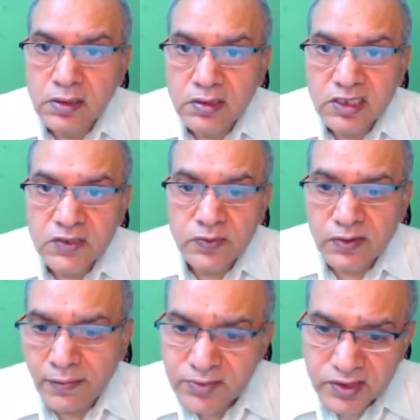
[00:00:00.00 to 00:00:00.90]
This
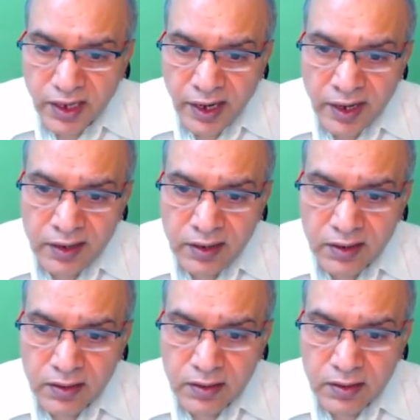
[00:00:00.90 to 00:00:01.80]
becomes n
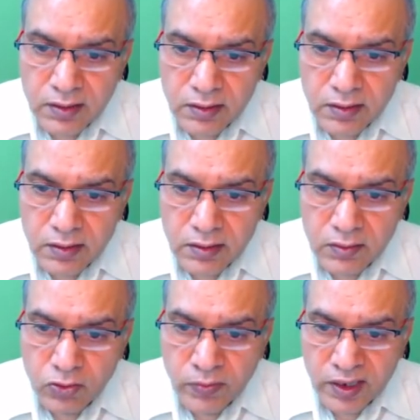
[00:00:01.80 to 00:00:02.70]

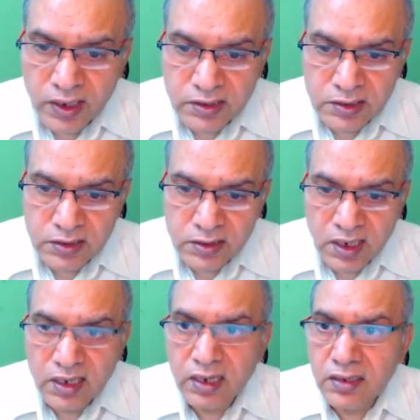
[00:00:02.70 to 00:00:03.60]
omega t,
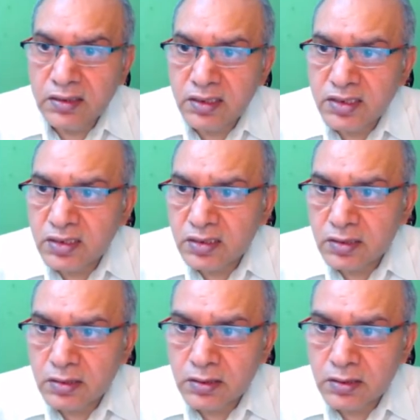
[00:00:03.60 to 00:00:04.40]
not like this.